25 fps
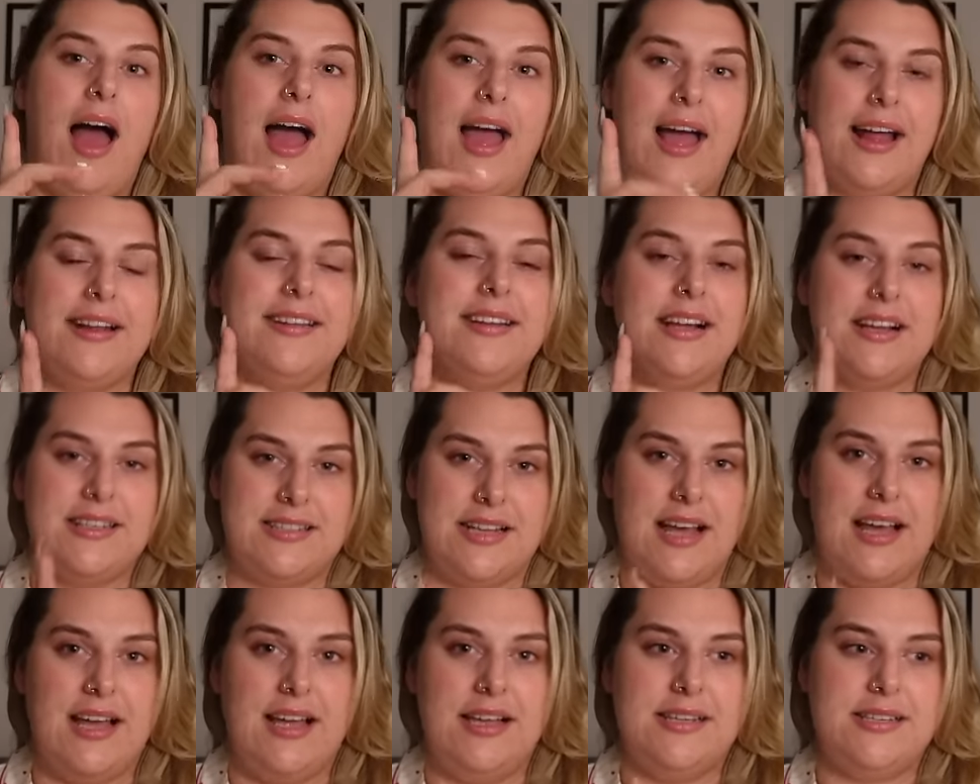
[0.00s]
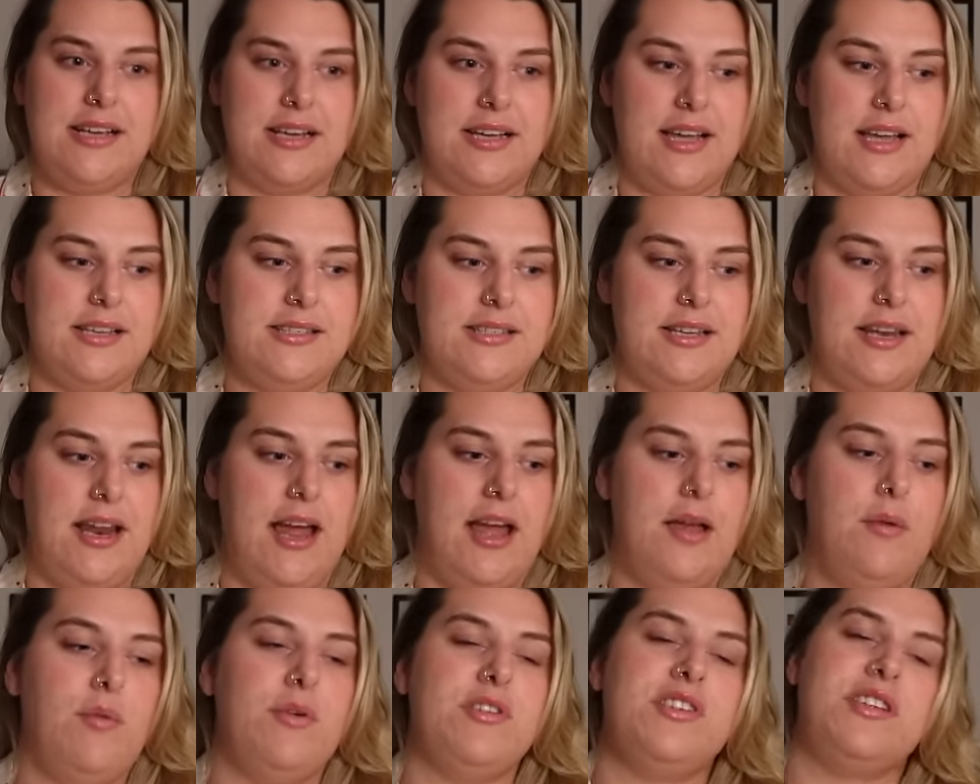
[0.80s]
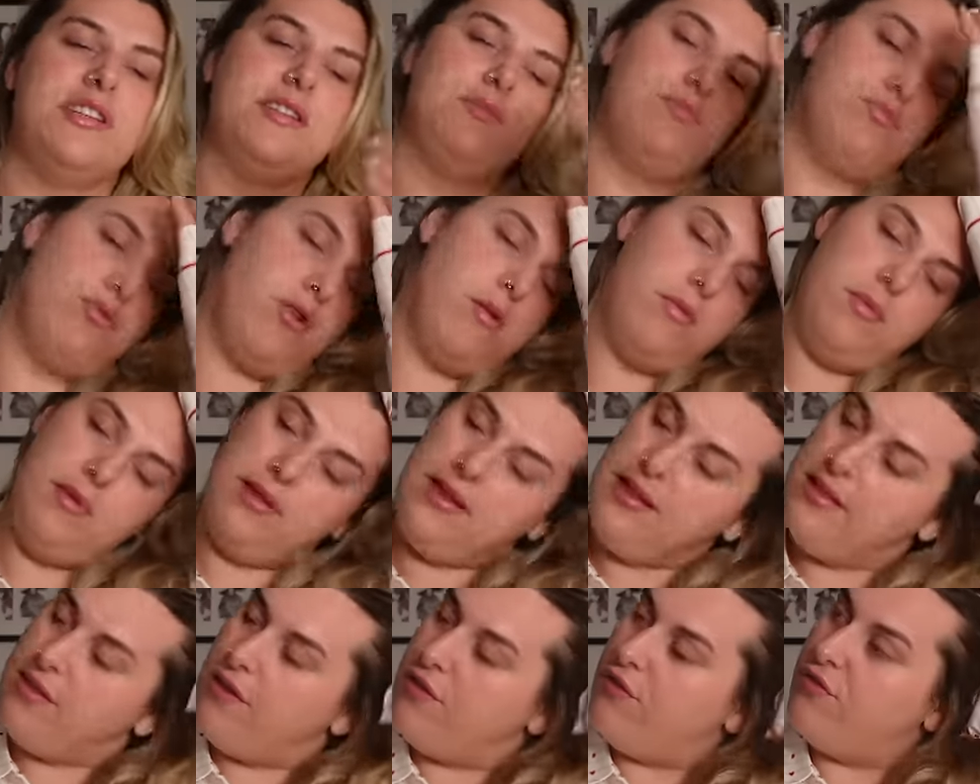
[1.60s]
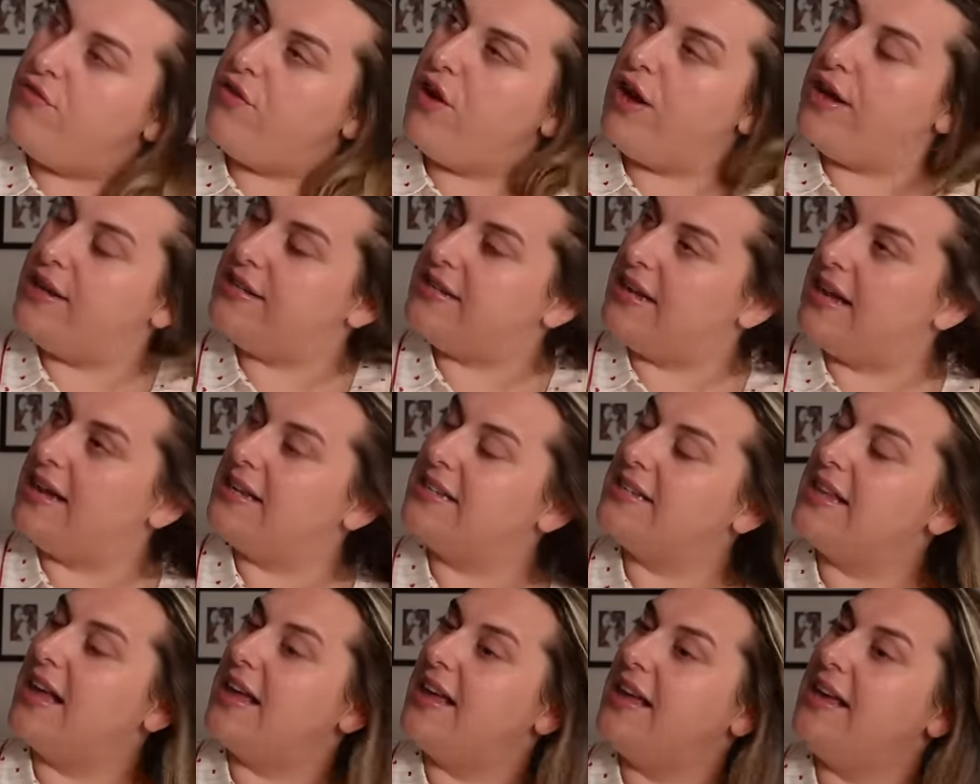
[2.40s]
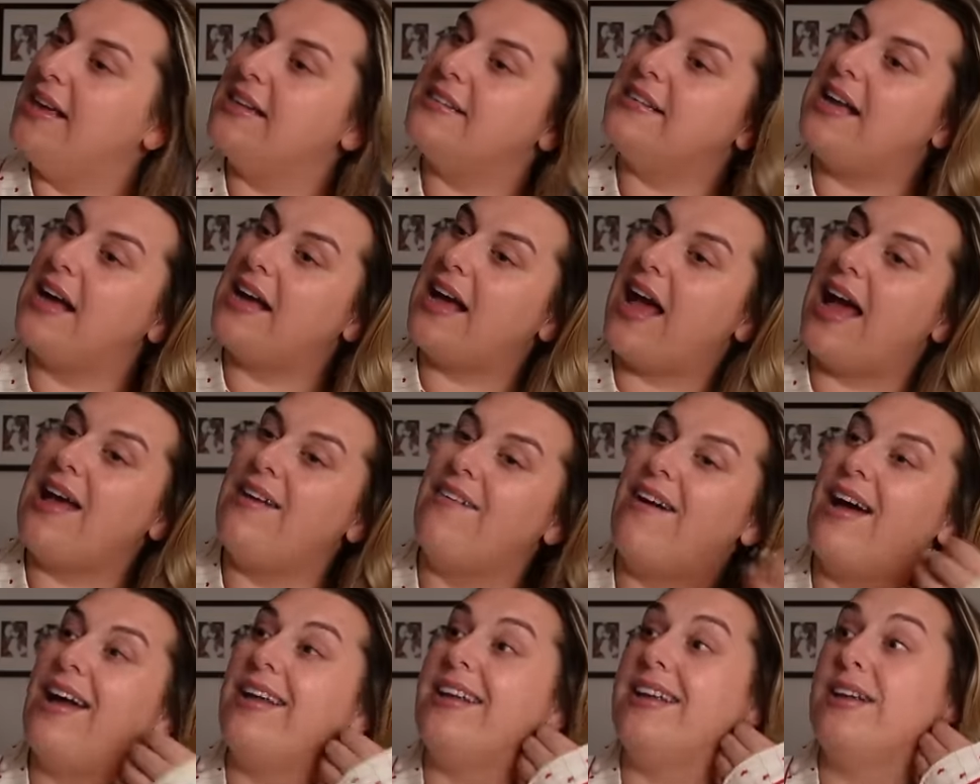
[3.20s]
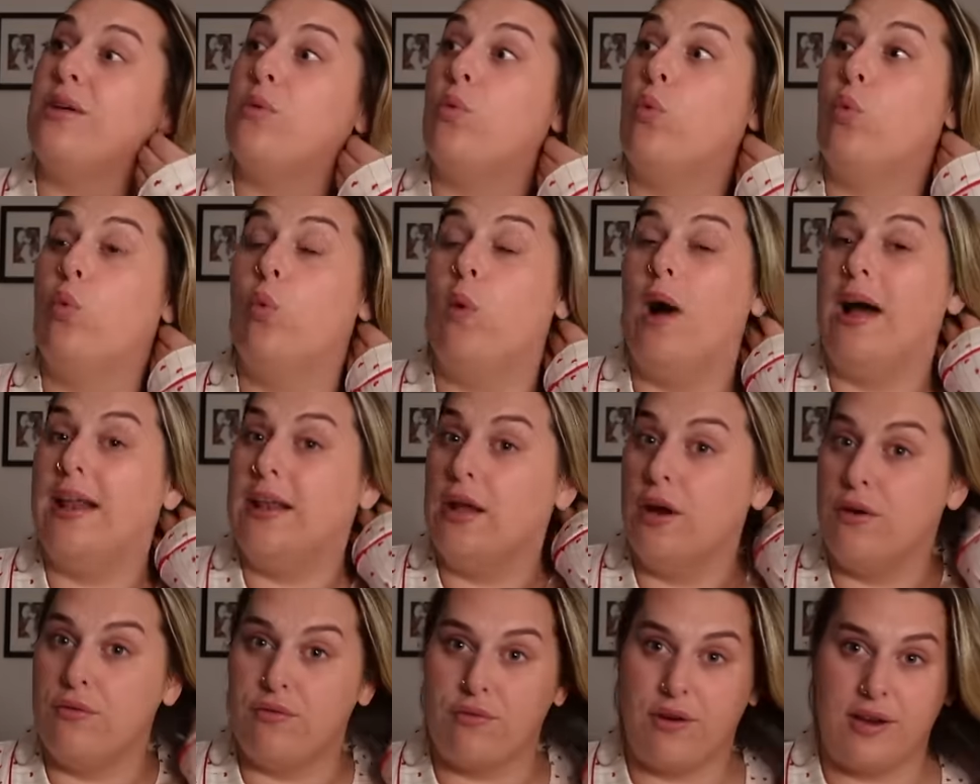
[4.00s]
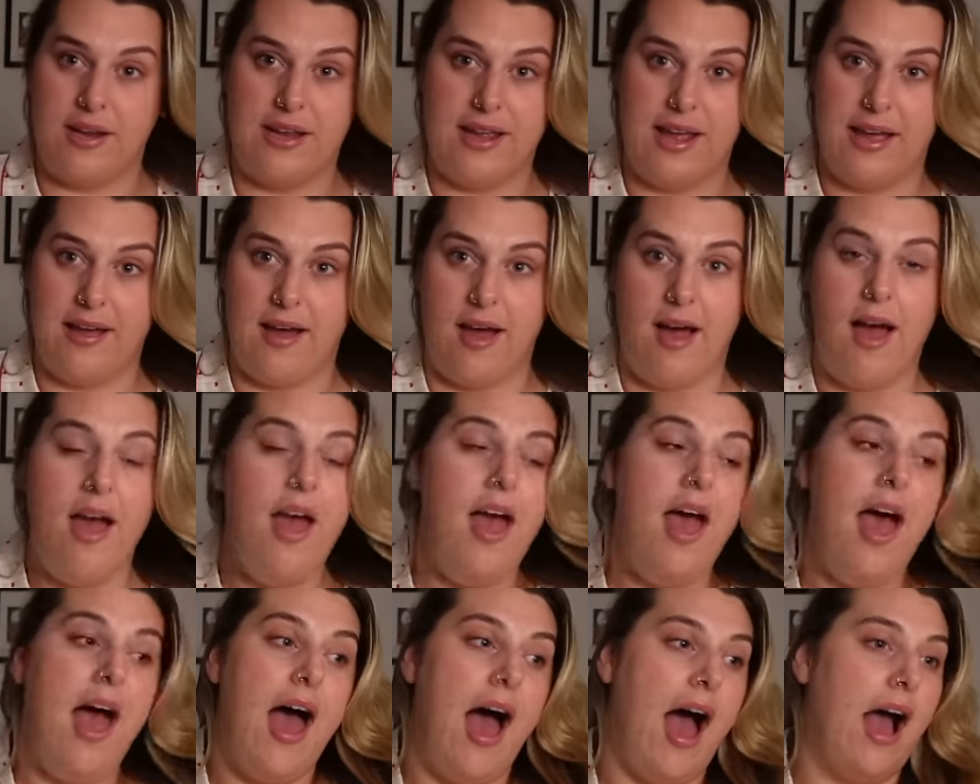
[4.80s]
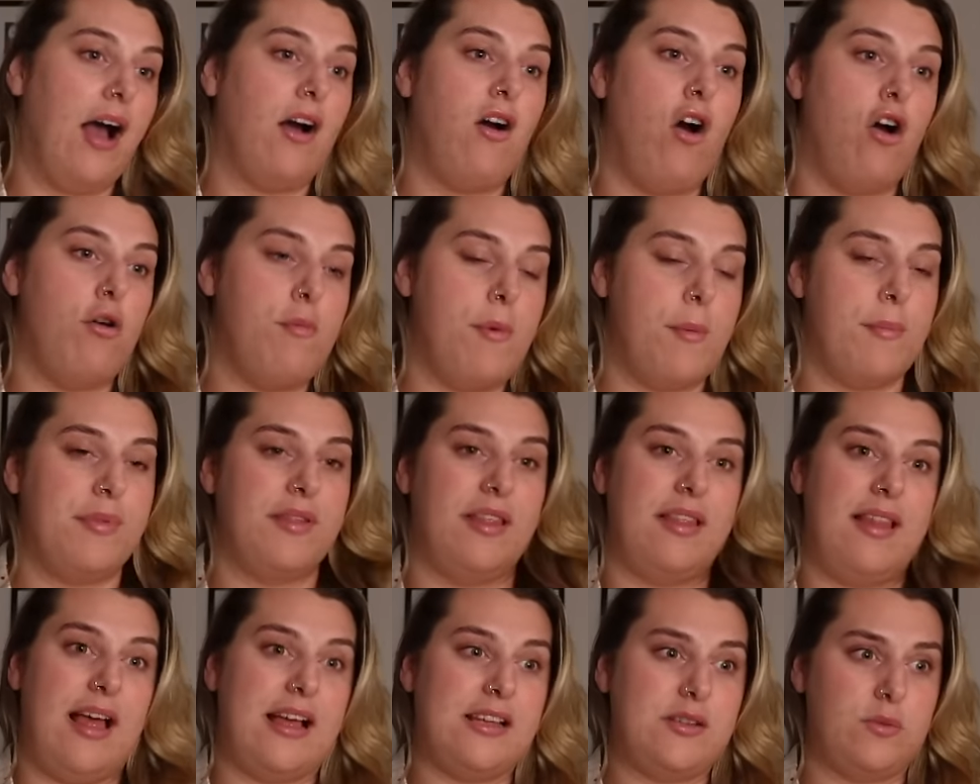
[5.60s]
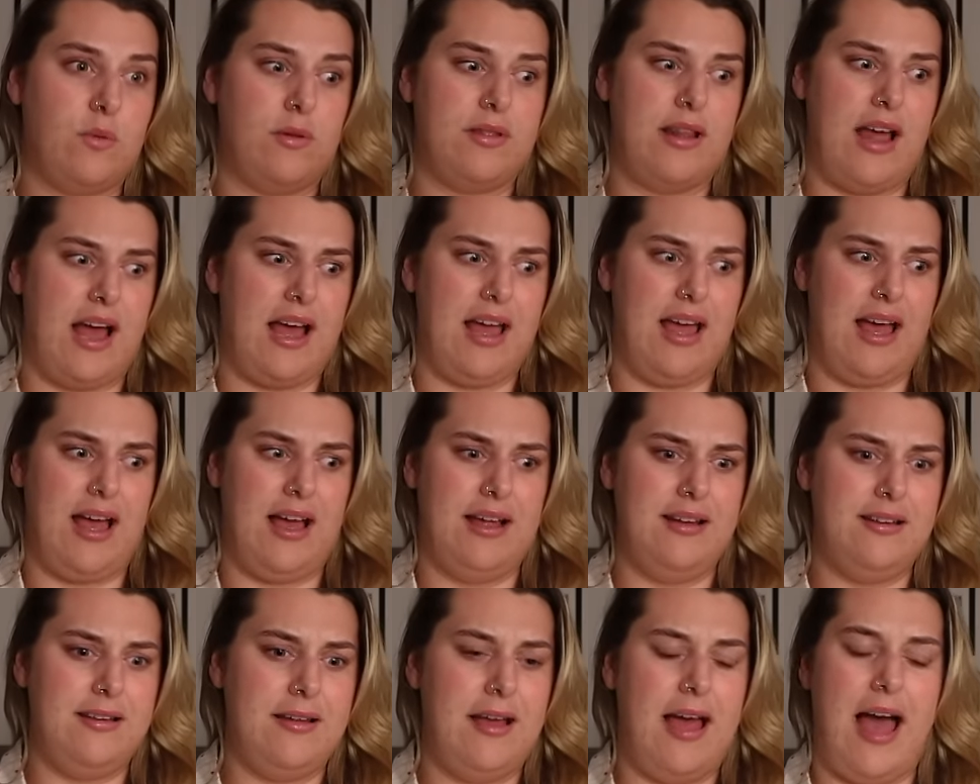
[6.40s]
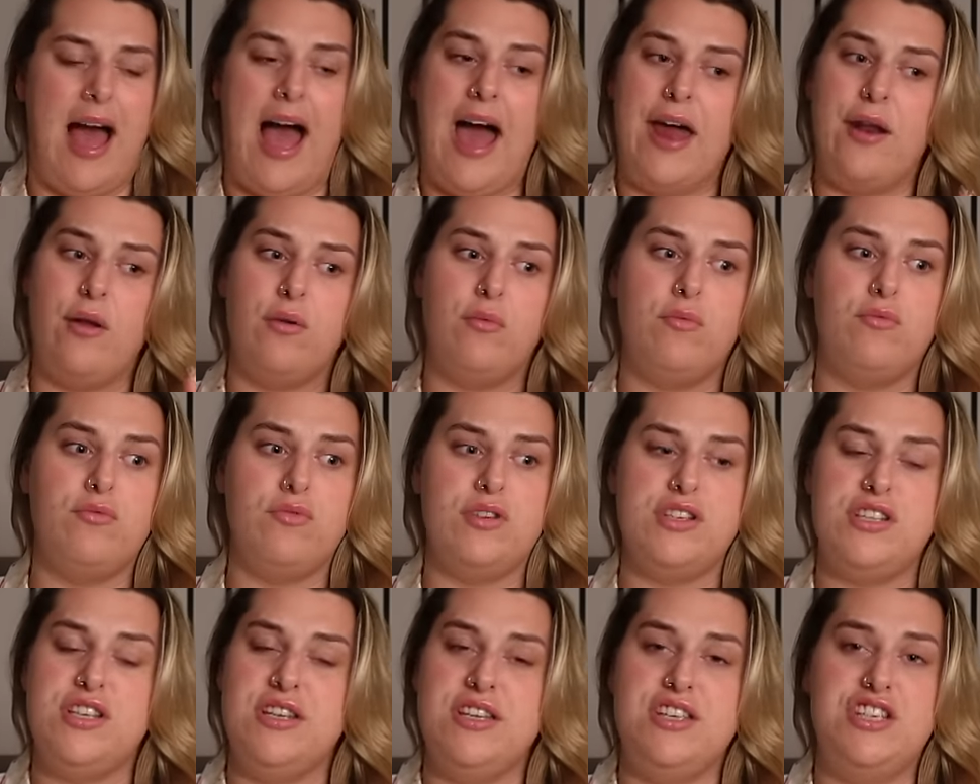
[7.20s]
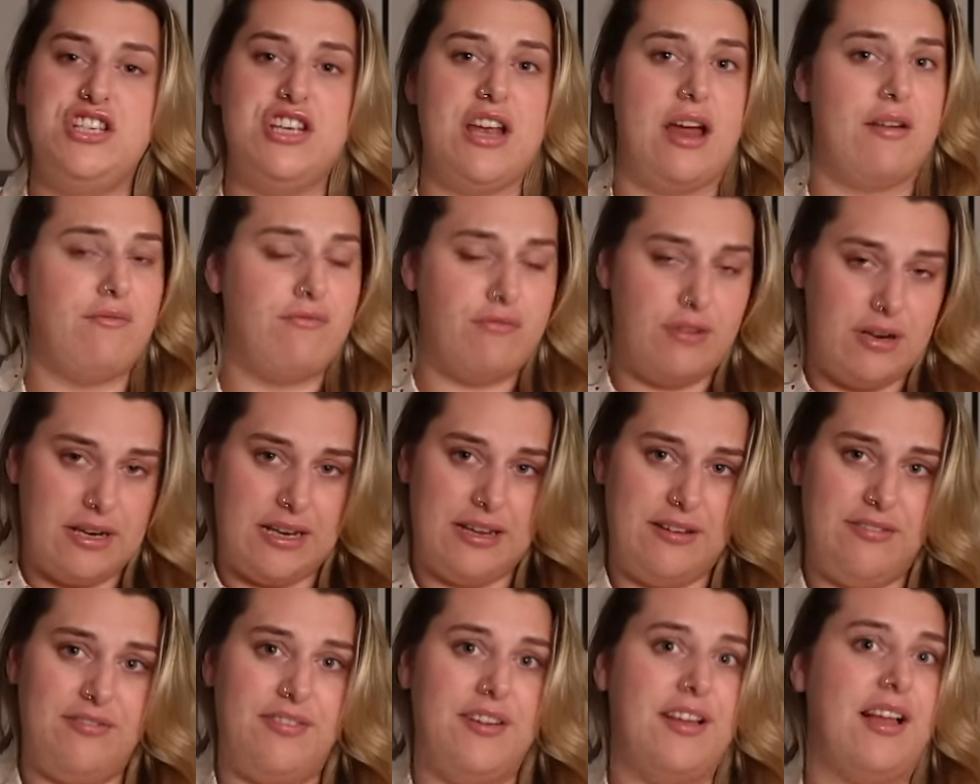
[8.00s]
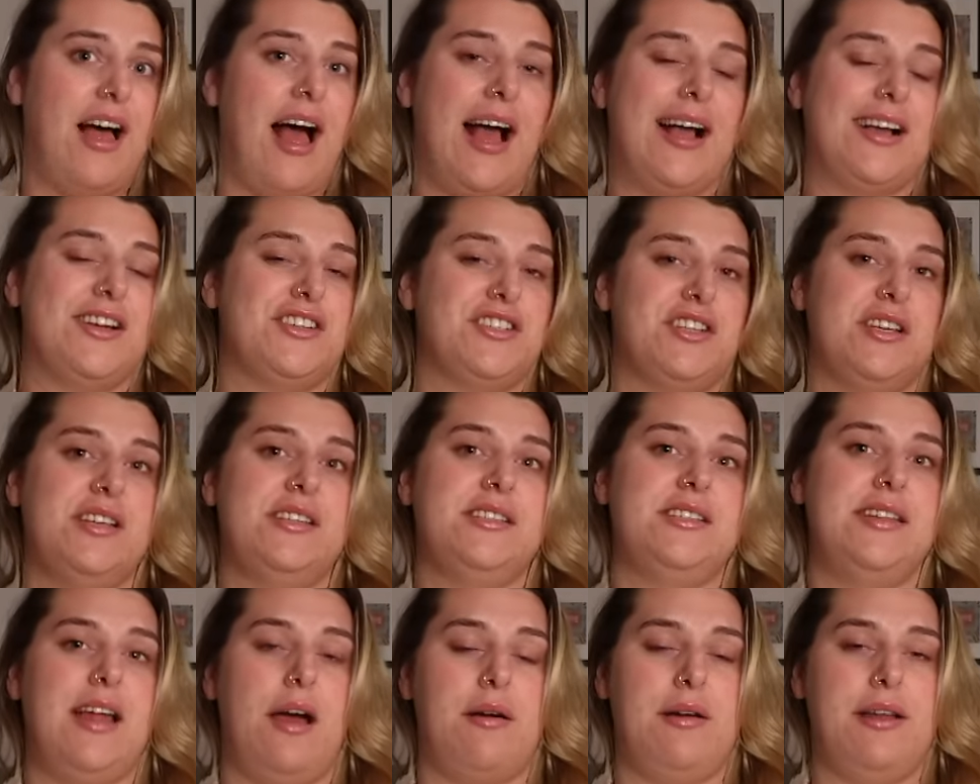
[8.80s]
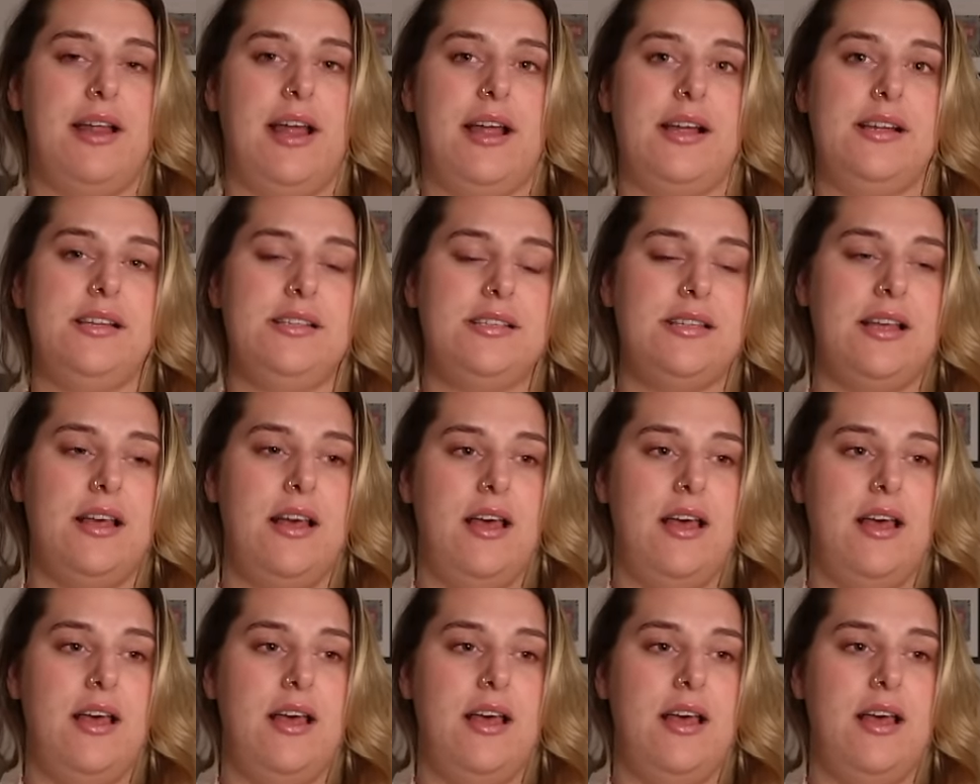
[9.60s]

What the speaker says: I had an anxiety attack yesterday, which is probably the first anxiety attack I've had in well over a year. I can't remember the last one that I had. I don't generally feel anxious nowadays